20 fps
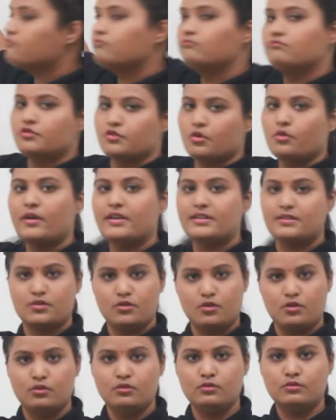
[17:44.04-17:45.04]
so and
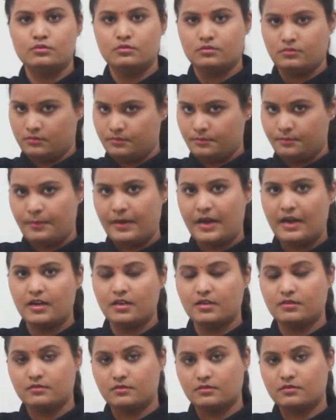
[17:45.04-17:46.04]
so
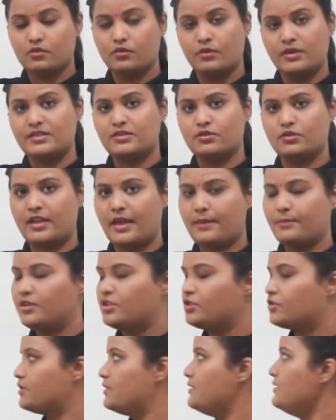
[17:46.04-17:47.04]

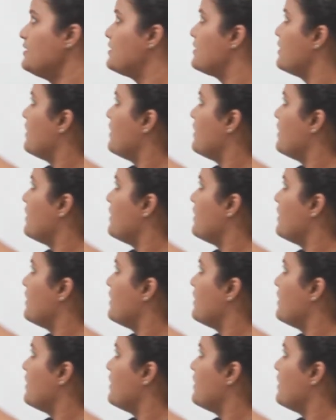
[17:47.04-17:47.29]
dimensions,